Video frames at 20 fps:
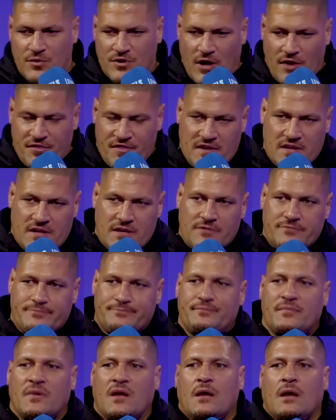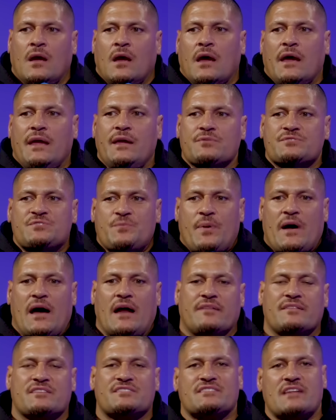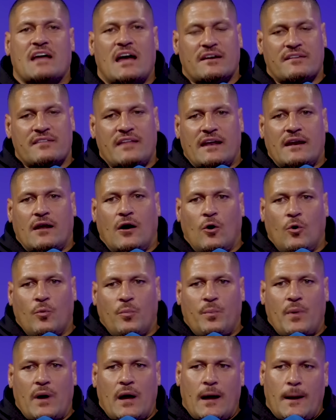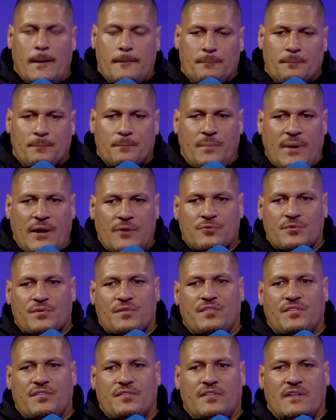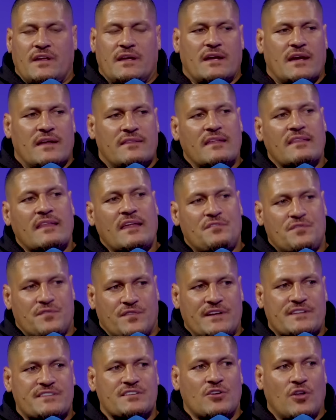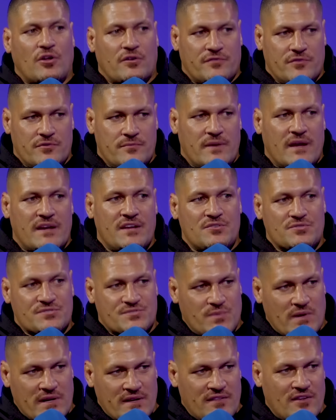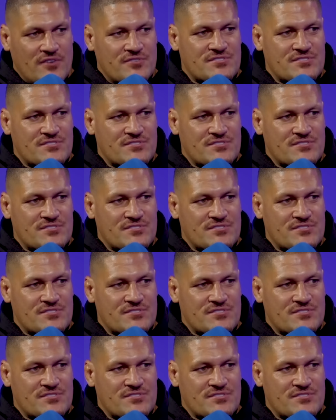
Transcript: I think he'd he was a part of the start of that whole Penrith thing. And then they flicked a lot of them and he was one of those